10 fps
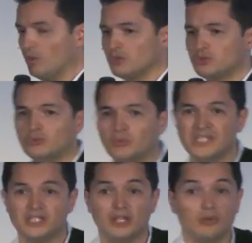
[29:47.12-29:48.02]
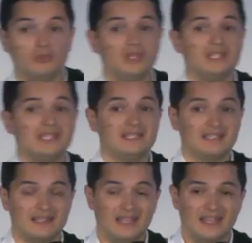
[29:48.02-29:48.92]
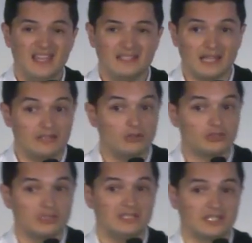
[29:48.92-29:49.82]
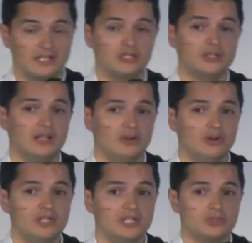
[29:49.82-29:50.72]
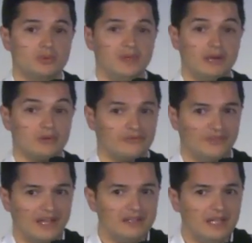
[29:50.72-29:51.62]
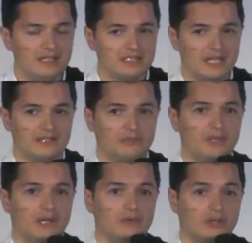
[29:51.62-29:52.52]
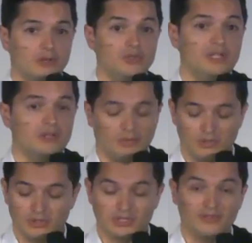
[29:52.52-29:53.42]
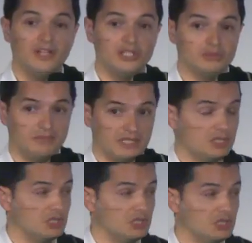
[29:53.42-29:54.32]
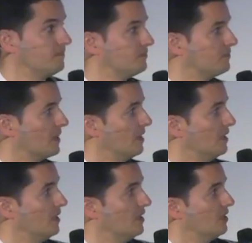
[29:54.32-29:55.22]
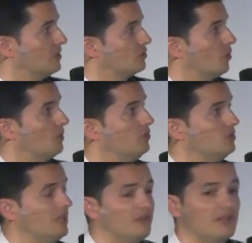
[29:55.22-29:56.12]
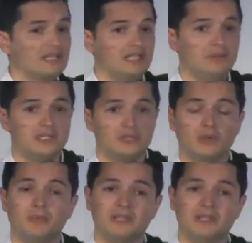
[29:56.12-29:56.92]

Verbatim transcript: We want to reach the communities and the kids and also the international audience with our findings and with our conservation message. So we do different activities.